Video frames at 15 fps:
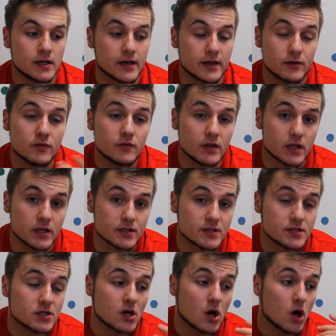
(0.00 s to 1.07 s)

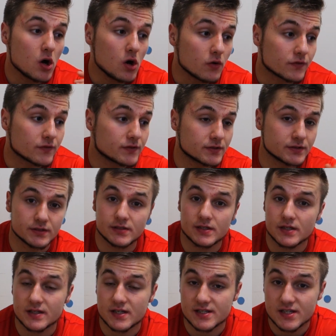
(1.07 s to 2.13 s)
equivalent of
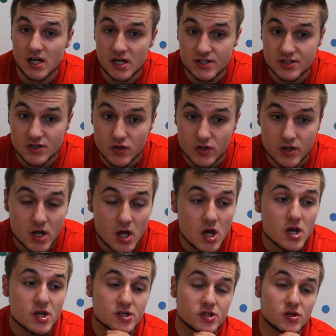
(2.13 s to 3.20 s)
the testosterone.
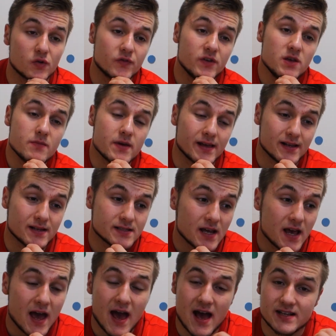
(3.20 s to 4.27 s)
So
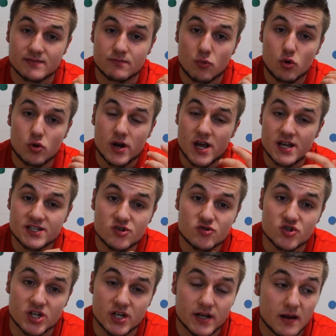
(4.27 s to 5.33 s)
females has more
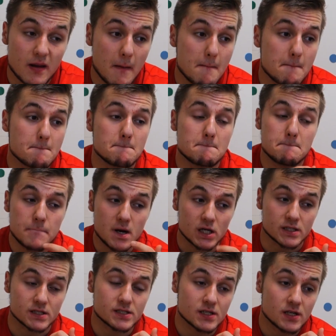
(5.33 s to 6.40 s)
estrogen,
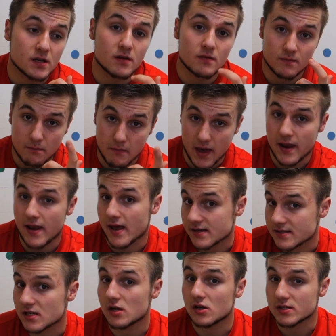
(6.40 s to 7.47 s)
but men
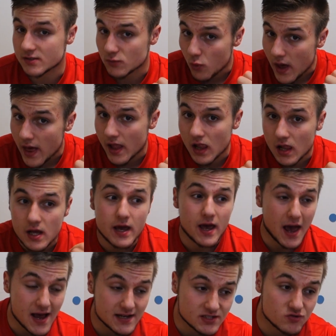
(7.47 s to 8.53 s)
has as well
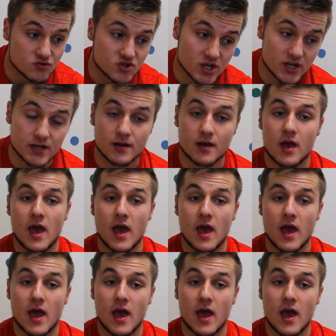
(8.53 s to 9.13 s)
estrogen.